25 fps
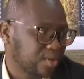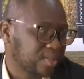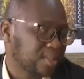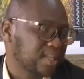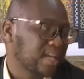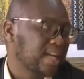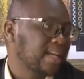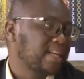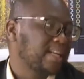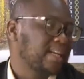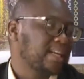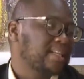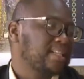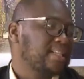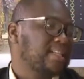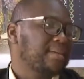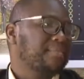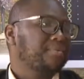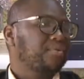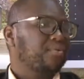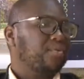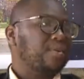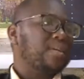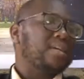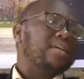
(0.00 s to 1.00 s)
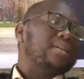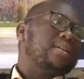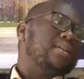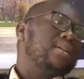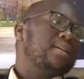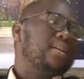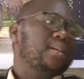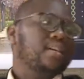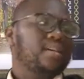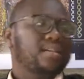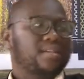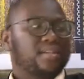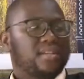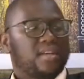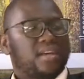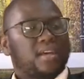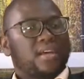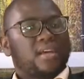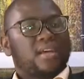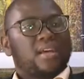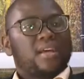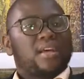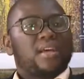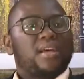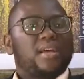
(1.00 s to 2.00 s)
society accepts what he does,
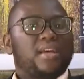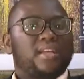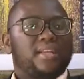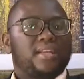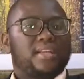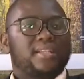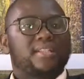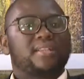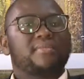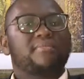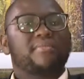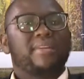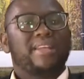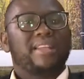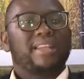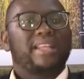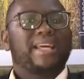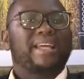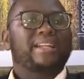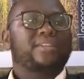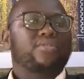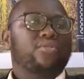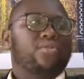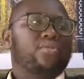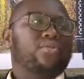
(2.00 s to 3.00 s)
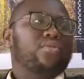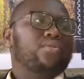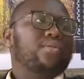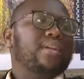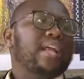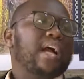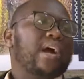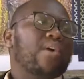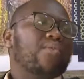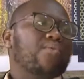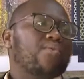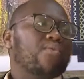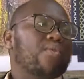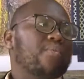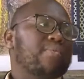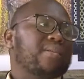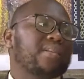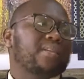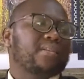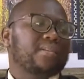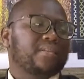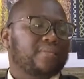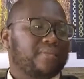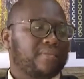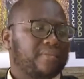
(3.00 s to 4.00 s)
it doesn't mean that you should now rub it
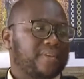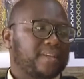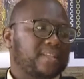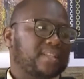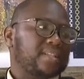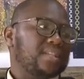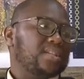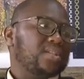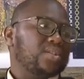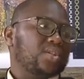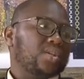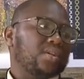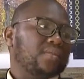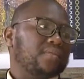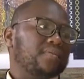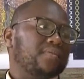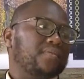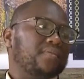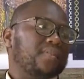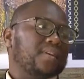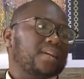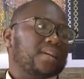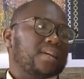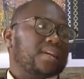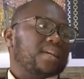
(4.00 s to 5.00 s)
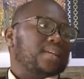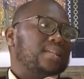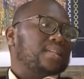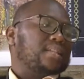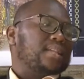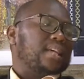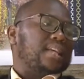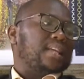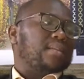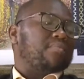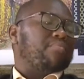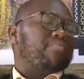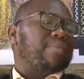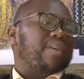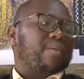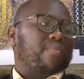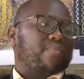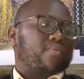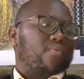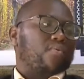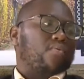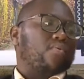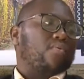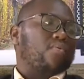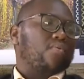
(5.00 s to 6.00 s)
in the faces of certain
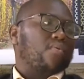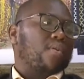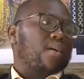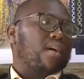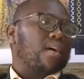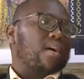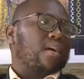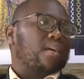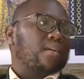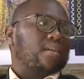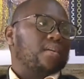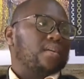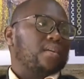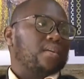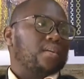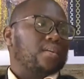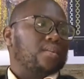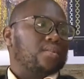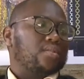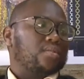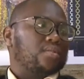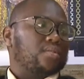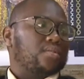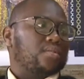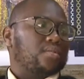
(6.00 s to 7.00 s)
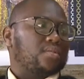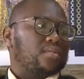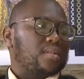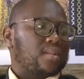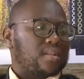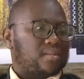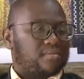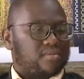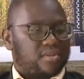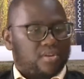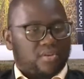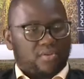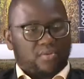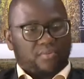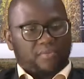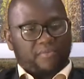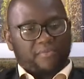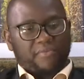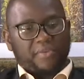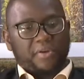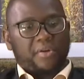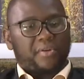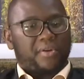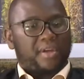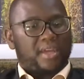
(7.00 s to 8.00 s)
people who are you know,
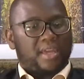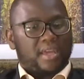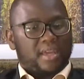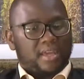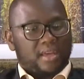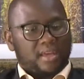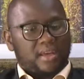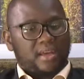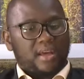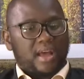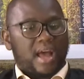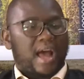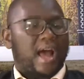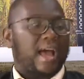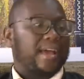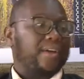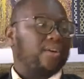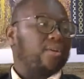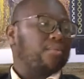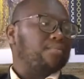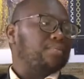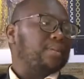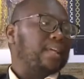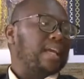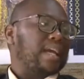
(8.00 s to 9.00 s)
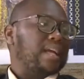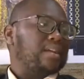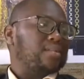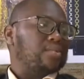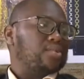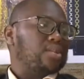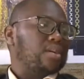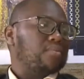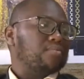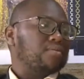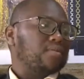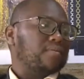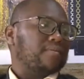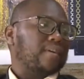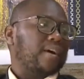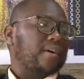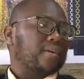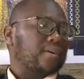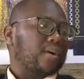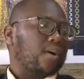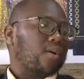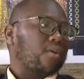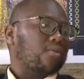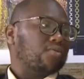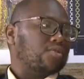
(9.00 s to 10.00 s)
very high up there in terms mm. of our mm.
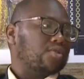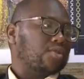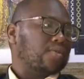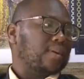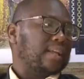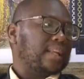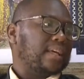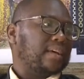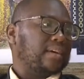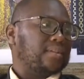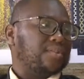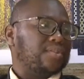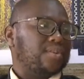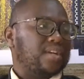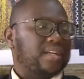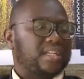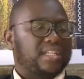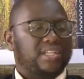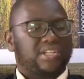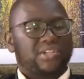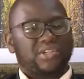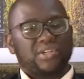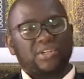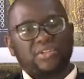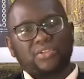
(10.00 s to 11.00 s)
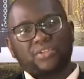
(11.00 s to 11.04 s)
culture and our tradition.